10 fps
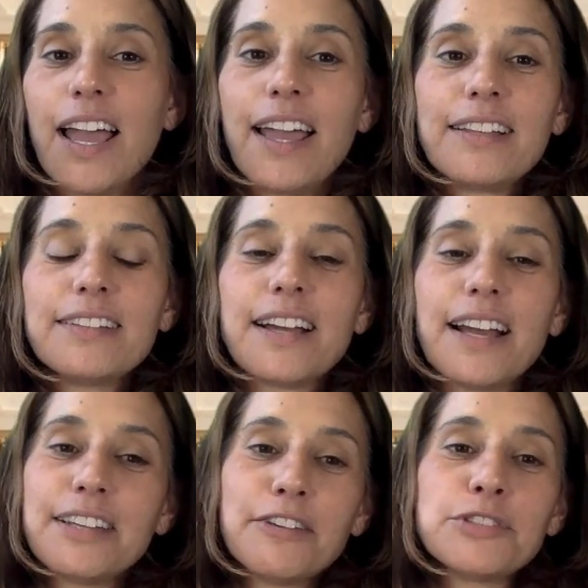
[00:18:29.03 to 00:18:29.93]
And
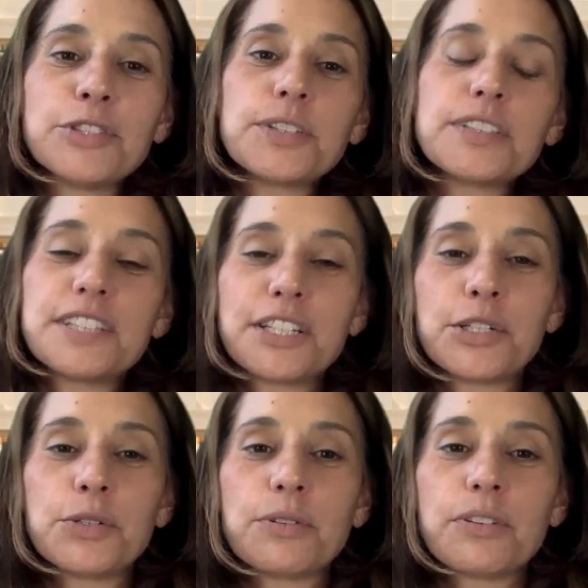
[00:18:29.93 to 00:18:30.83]
I'd love to
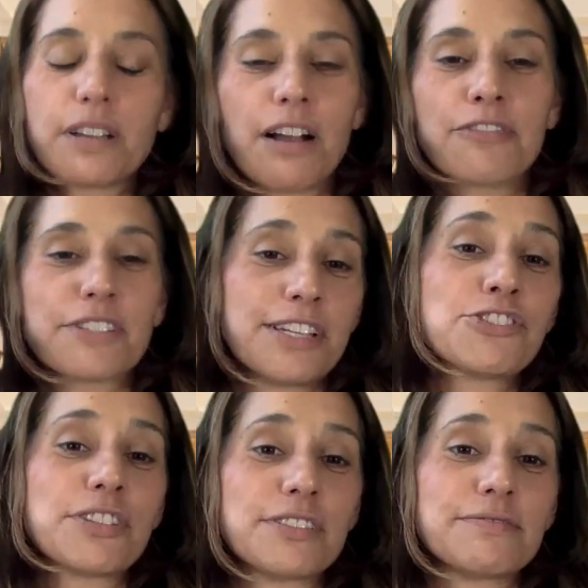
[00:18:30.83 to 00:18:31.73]
continue the
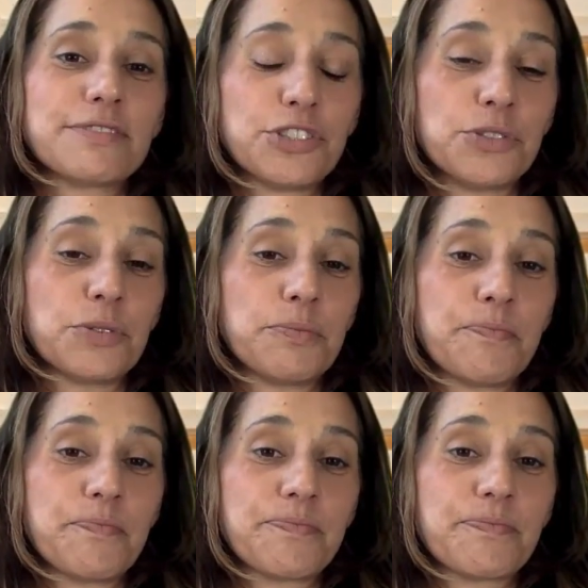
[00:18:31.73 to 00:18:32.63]
conversation too,
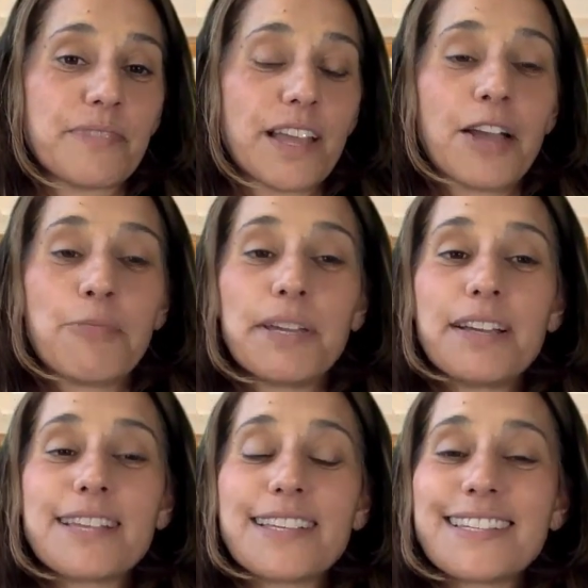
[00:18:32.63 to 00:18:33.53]

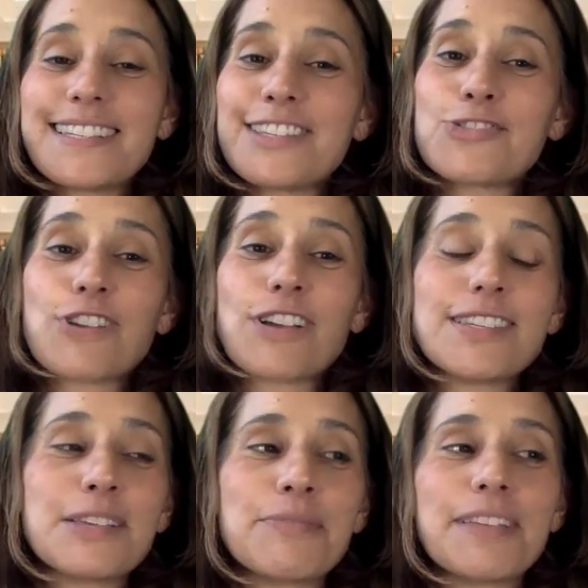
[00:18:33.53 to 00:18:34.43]
because as I said, stress
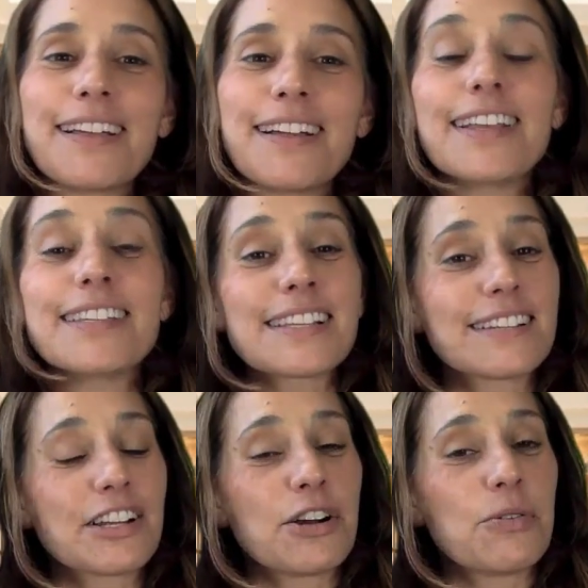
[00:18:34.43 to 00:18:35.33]
is something that isn't
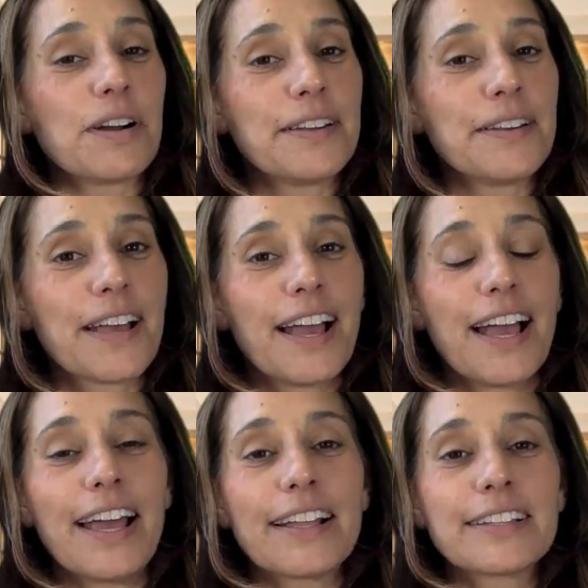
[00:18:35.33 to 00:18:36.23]
going to go away.
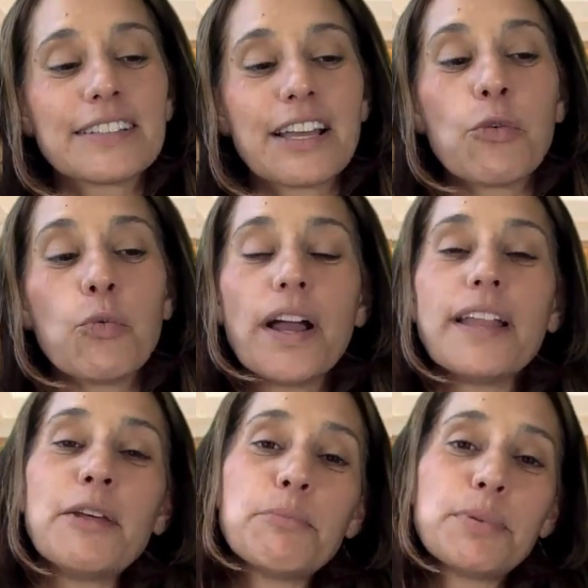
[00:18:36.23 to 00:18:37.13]
And
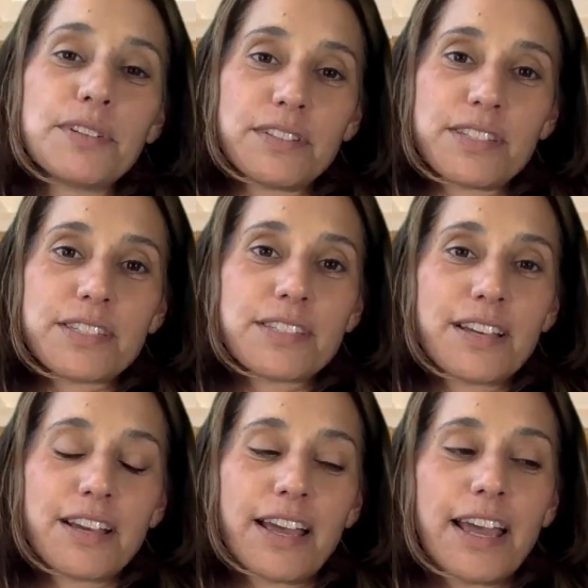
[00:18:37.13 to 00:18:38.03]
when it builds,
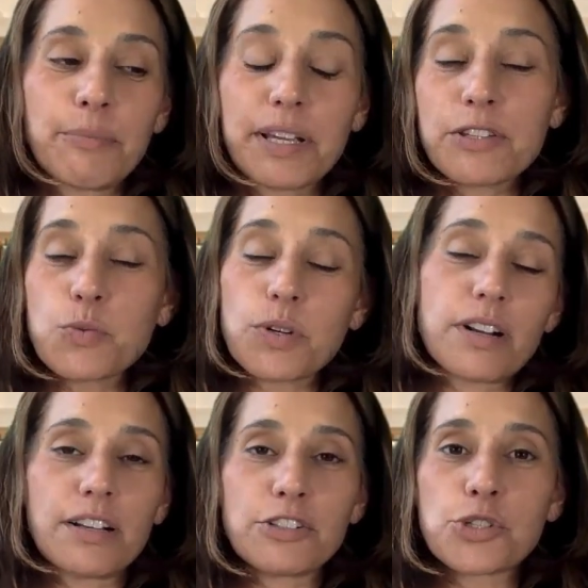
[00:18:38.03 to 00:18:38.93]
because we're
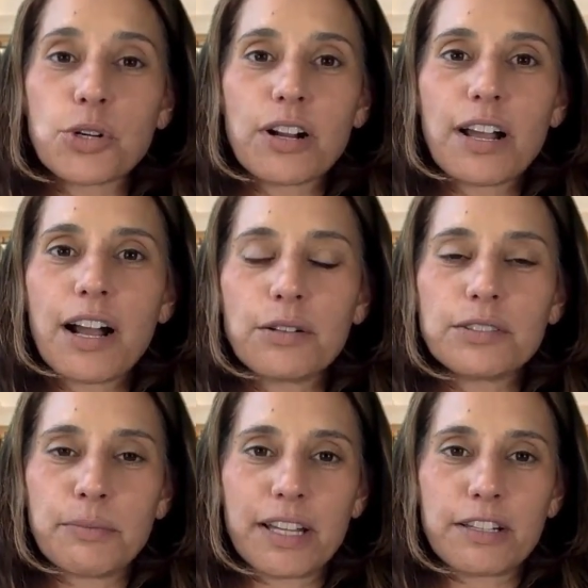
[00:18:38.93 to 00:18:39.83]
not sure how
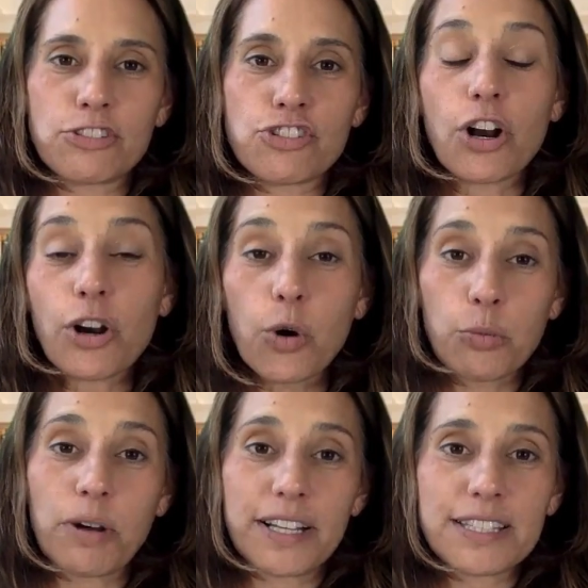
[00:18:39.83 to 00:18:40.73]
to manage our
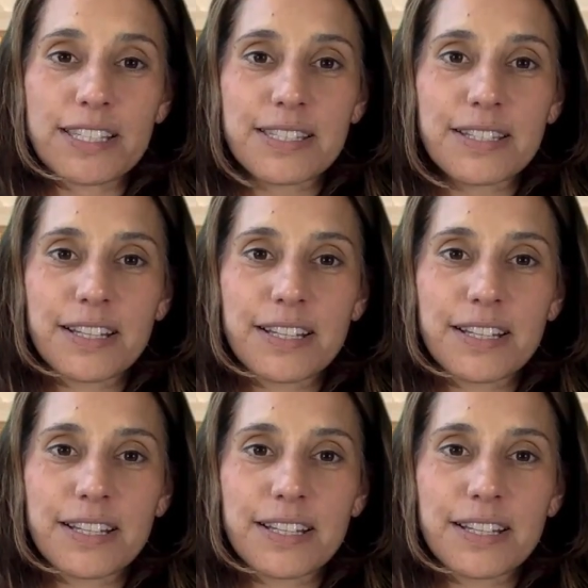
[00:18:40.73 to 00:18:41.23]
own minds,